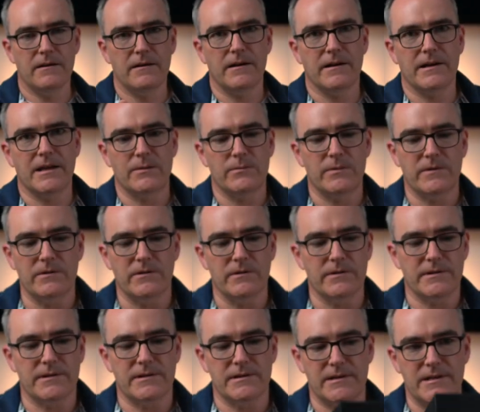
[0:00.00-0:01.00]
And then we've
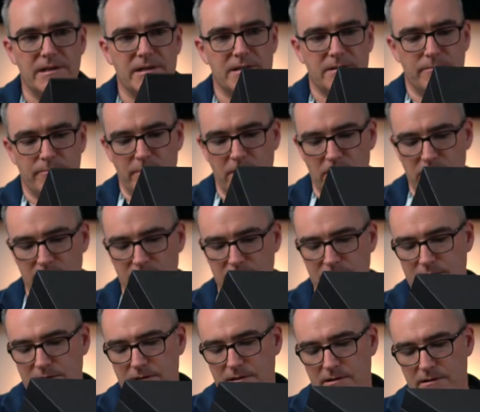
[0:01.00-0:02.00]
got this
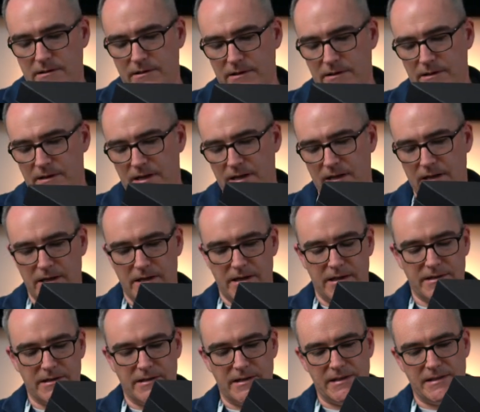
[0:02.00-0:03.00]
box.
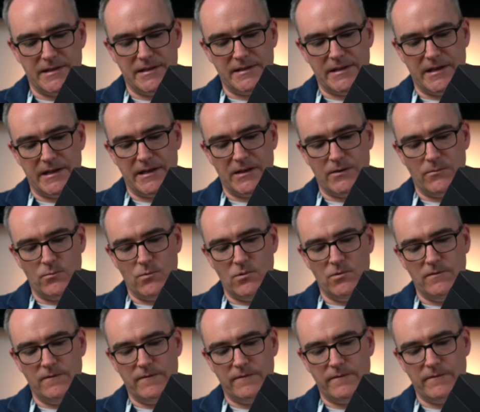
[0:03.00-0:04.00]
So this is a
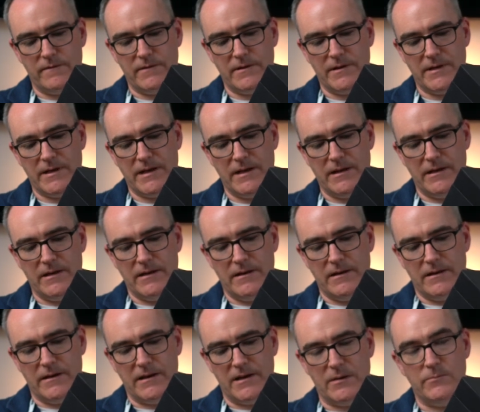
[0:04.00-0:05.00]
Wolf
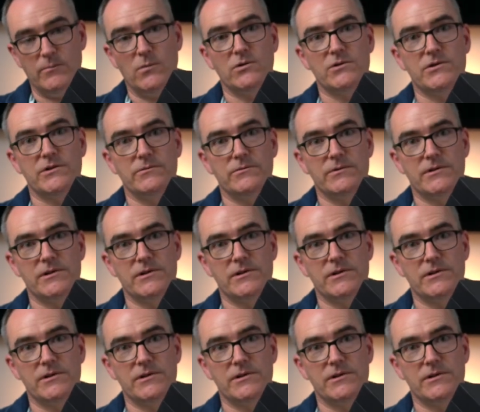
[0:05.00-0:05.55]
uh, Module